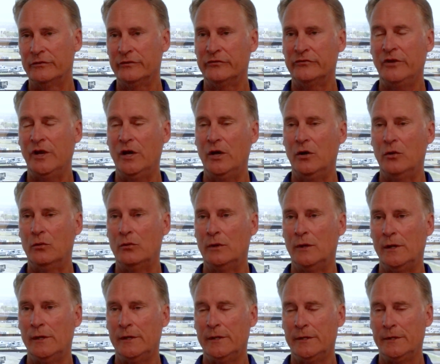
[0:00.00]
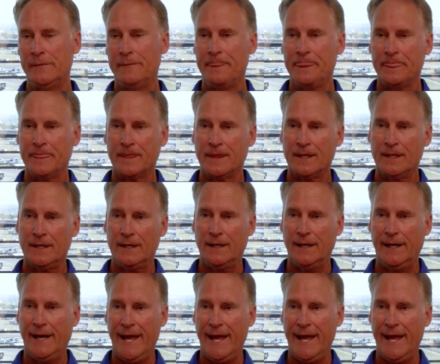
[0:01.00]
So uh,